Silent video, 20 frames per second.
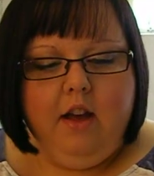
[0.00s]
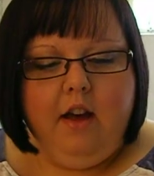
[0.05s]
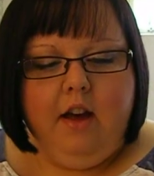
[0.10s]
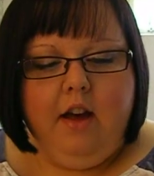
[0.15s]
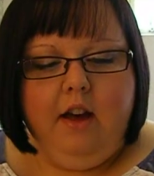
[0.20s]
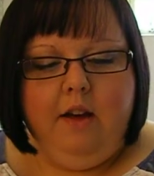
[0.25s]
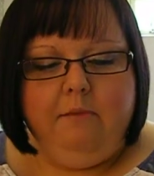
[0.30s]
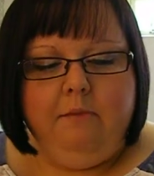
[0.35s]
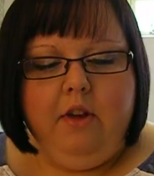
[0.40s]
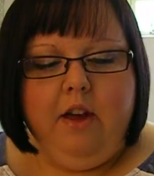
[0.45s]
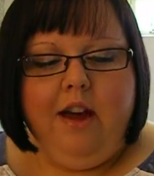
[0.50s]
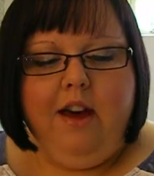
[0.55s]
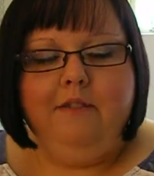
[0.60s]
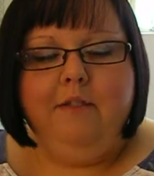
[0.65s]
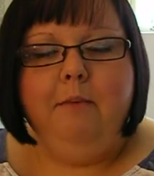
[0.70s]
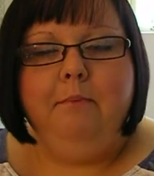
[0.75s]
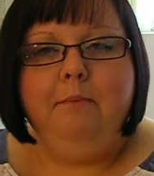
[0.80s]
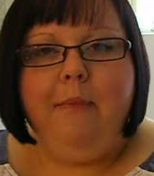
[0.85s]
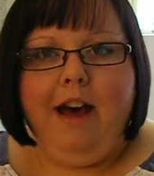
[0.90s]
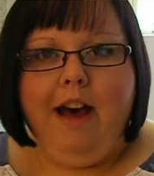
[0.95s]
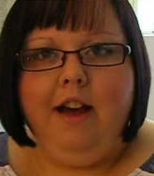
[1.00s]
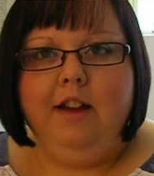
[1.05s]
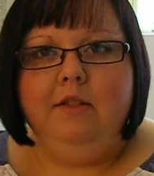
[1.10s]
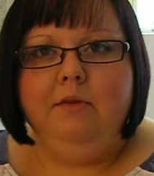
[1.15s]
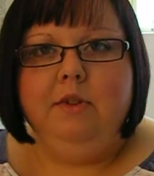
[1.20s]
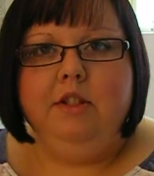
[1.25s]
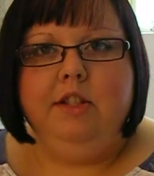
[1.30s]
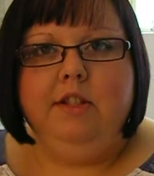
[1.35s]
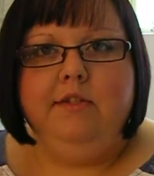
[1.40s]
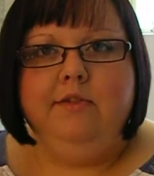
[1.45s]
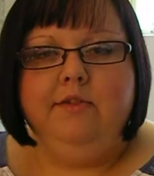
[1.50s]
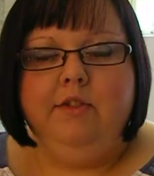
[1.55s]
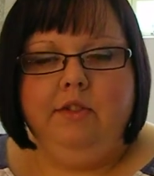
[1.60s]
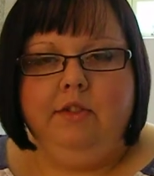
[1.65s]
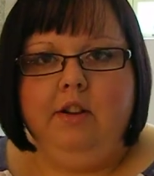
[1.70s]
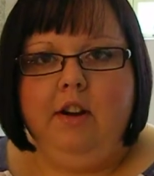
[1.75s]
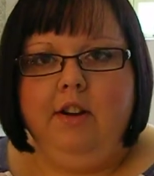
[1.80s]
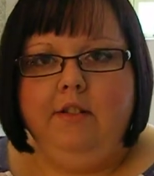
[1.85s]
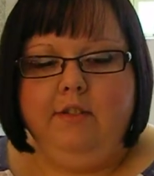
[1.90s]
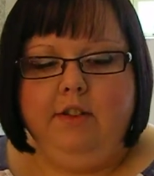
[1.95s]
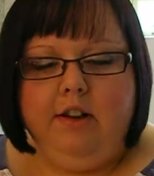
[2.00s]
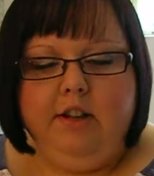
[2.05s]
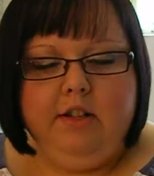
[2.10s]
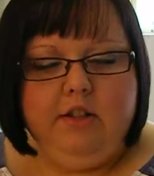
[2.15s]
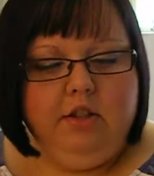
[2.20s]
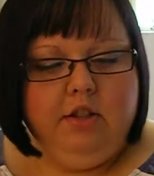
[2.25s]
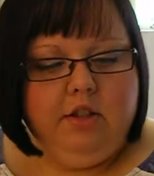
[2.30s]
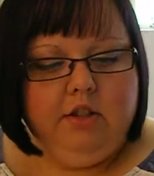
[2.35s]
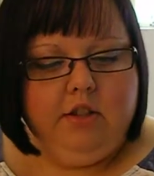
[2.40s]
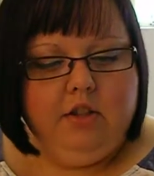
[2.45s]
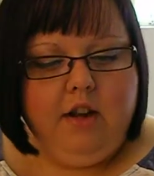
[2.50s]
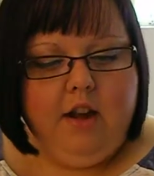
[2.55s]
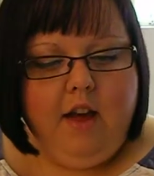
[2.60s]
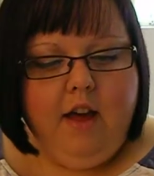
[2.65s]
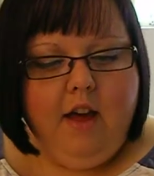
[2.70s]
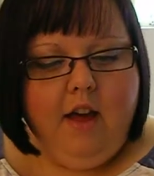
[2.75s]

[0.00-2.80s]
You have a Matte, which is full coverage.